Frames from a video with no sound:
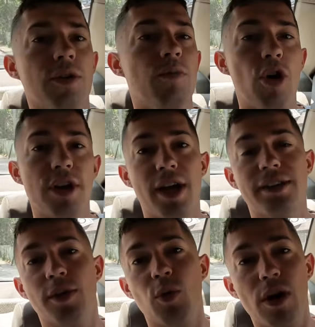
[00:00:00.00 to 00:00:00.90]
Good morning,
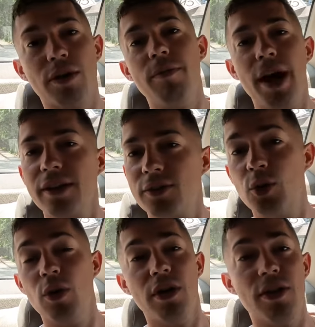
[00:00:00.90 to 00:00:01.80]
guys, and welcome back
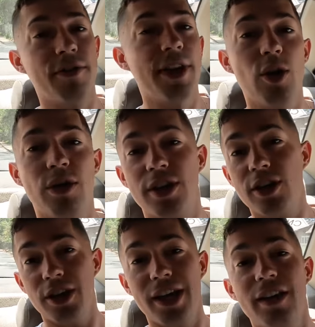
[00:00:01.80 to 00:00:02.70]
to another video
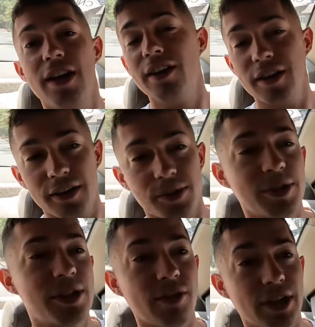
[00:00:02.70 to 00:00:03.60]
here in India,
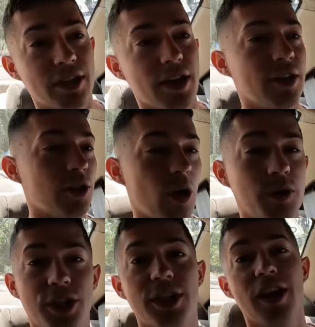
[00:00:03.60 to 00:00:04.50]
specifically in
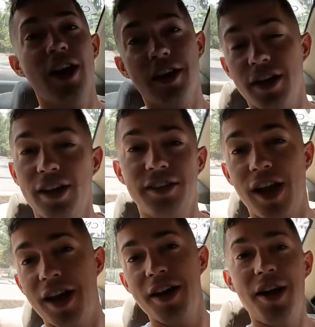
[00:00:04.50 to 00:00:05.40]
Kochi. Yes,
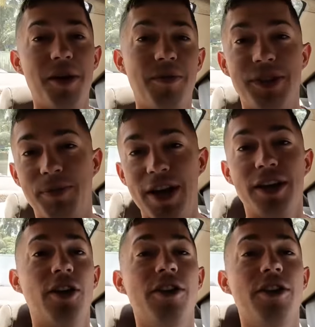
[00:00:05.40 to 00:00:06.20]
I am spending